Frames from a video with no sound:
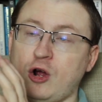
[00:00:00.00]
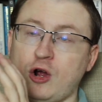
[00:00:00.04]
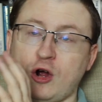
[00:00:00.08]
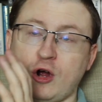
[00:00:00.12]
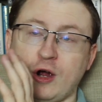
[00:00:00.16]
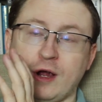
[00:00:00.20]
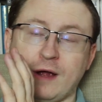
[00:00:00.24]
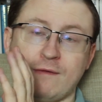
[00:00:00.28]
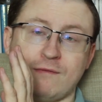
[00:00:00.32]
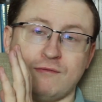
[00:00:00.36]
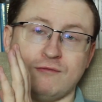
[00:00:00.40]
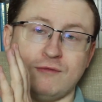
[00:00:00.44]

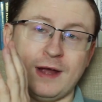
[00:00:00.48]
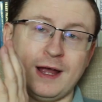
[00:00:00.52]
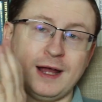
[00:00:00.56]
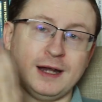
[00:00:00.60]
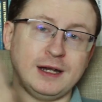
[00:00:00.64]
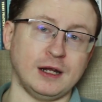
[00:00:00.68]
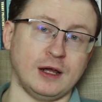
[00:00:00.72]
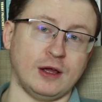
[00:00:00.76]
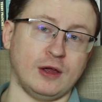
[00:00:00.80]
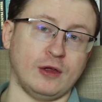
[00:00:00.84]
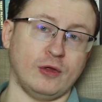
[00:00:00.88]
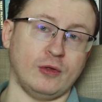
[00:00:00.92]
I have
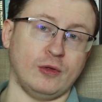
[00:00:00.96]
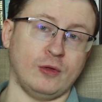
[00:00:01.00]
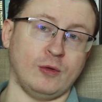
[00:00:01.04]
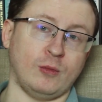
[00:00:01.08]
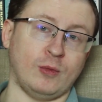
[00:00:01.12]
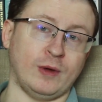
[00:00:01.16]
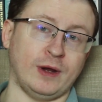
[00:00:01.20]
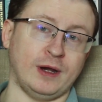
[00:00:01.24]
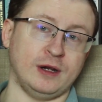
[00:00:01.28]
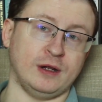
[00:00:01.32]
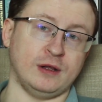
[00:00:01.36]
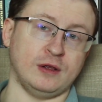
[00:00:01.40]
read The
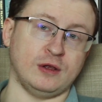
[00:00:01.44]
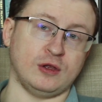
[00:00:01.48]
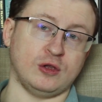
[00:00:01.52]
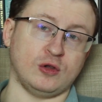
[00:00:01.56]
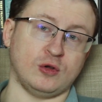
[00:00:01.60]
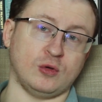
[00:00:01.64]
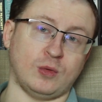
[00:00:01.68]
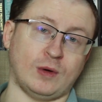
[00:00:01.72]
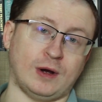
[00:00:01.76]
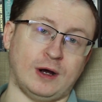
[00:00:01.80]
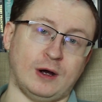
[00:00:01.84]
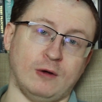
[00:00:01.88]
Wind's
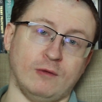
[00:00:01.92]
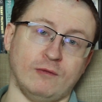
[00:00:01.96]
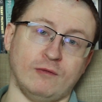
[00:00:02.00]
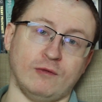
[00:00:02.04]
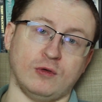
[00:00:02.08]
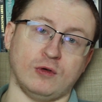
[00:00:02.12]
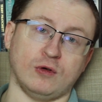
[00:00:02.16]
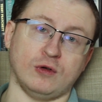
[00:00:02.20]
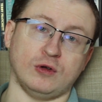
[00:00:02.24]
12